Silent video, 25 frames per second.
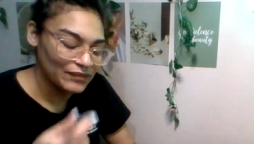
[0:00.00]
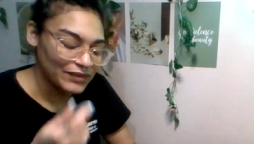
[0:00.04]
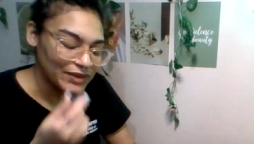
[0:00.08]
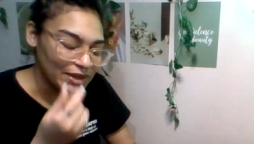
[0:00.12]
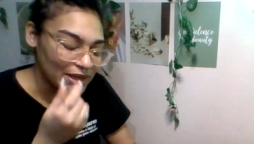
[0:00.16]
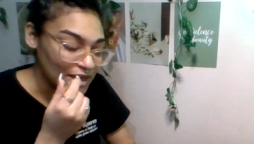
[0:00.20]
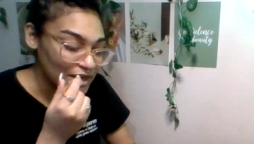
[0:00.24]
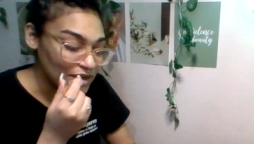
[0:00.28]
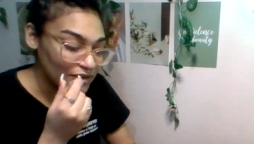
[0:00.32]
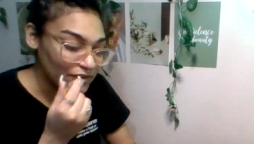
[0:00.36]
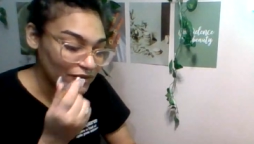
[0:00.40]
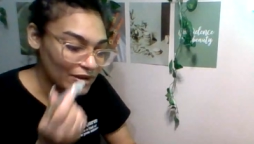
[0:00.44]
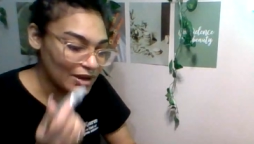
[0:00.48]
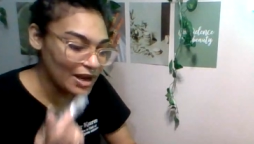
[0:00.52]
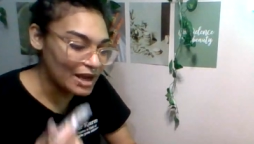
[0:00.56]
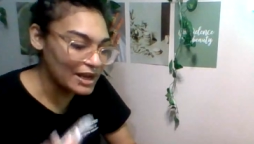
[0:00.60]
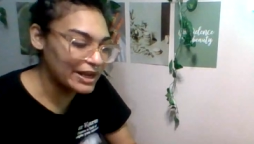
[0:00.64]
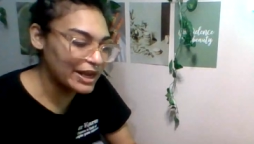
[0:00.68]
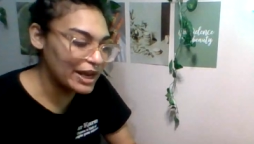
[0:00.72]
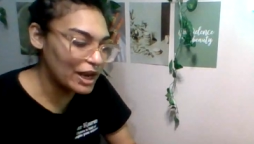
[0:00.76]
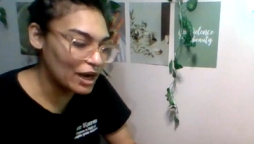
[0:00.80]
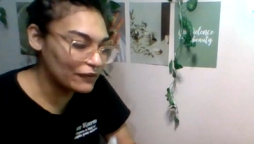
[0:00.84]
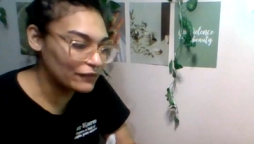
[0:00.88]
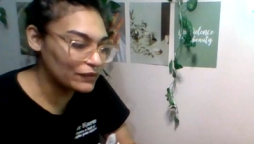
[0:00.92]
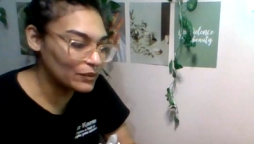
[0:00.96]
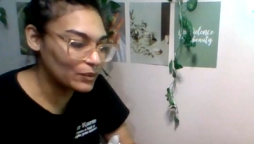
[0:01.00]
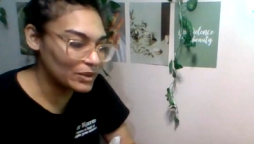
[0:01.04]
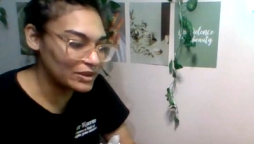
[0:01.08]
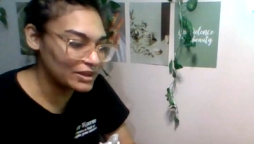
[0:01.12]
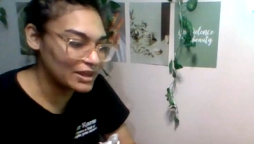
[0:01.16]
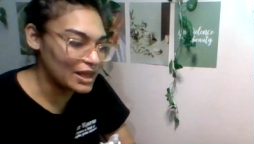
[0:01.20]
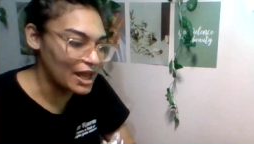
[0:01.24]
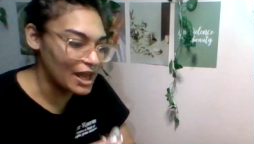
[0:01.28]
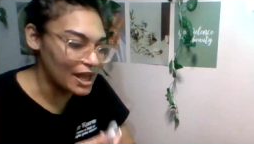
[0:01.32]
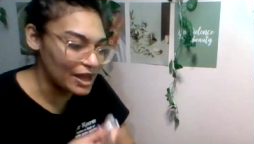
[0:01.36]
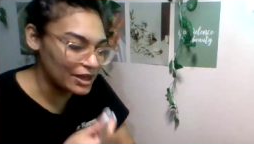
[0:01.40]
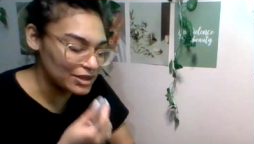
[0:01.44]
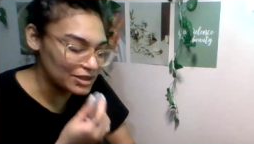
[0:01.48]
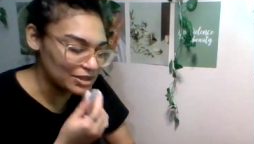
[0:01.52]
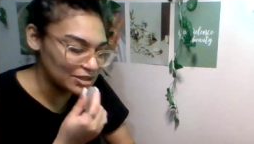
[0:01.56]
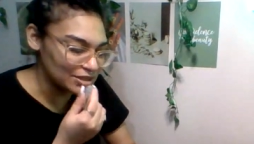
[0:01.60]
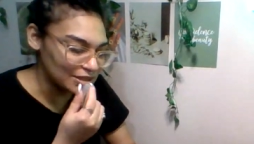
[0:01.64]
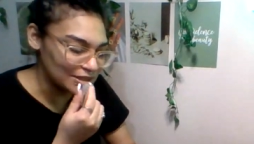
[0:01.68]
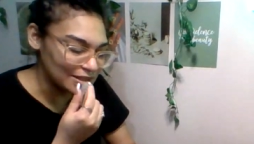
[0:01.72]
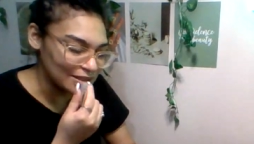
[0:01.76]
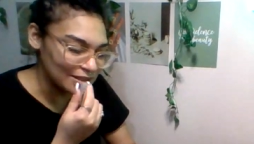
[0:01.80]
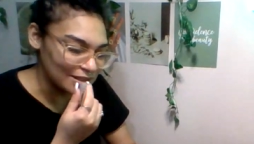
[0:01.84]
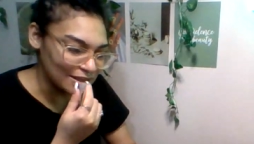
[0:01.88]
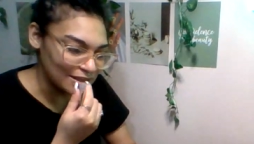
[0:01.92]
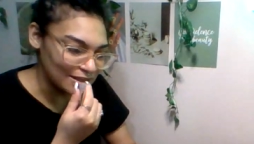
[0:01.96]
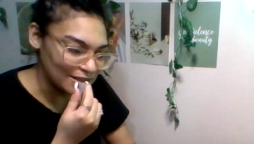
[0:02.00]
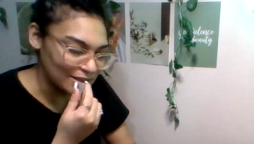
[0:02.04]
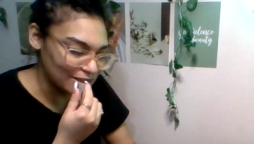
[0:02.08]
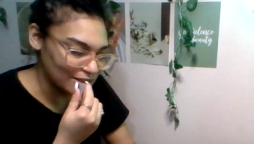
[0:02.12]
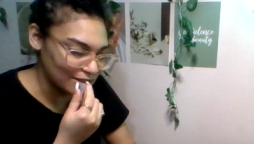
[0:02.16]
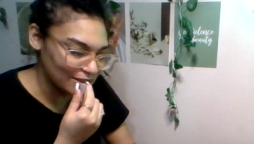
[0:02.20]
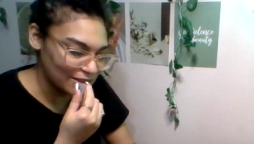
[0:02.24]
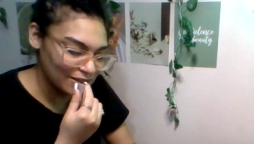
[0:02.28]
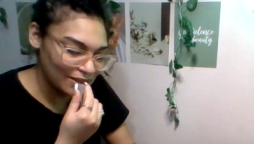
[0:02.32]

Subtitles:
And if you're not careful with that energy, like,